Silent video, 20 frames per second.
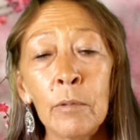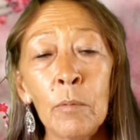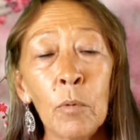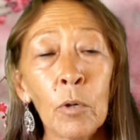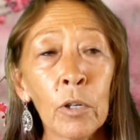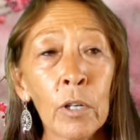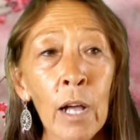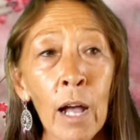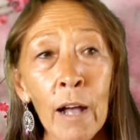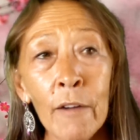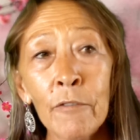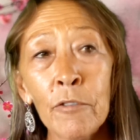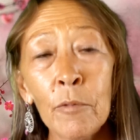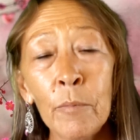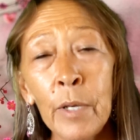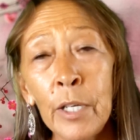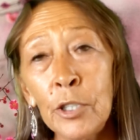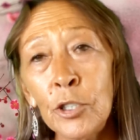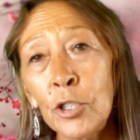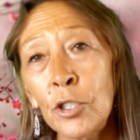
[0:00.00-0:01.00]
the more
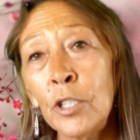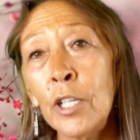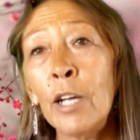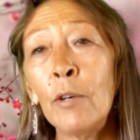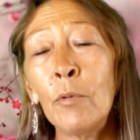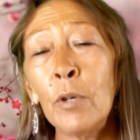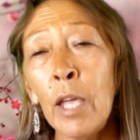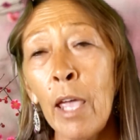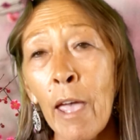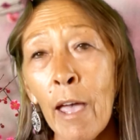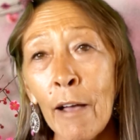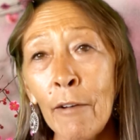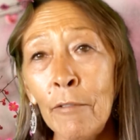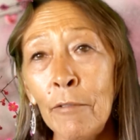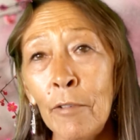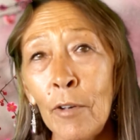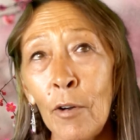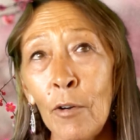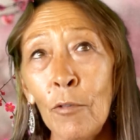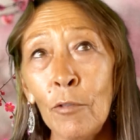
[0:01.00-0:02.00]
confirmation that we have
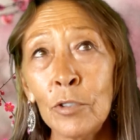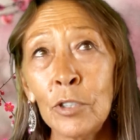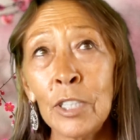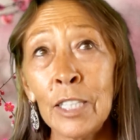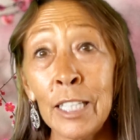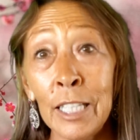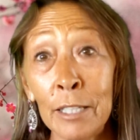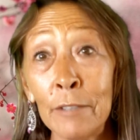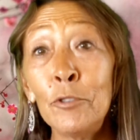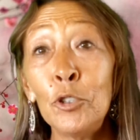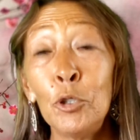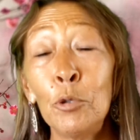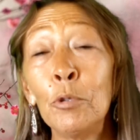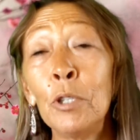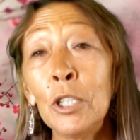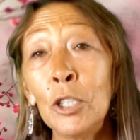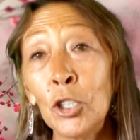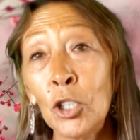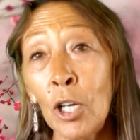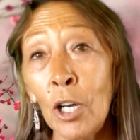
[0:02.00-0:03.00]
to give to
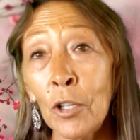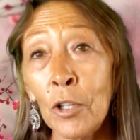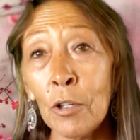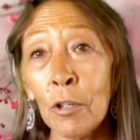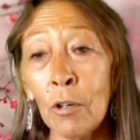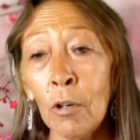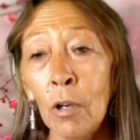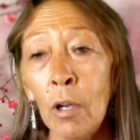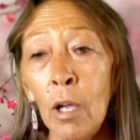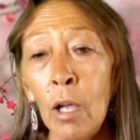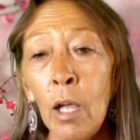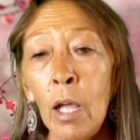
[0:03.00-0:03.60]
each other,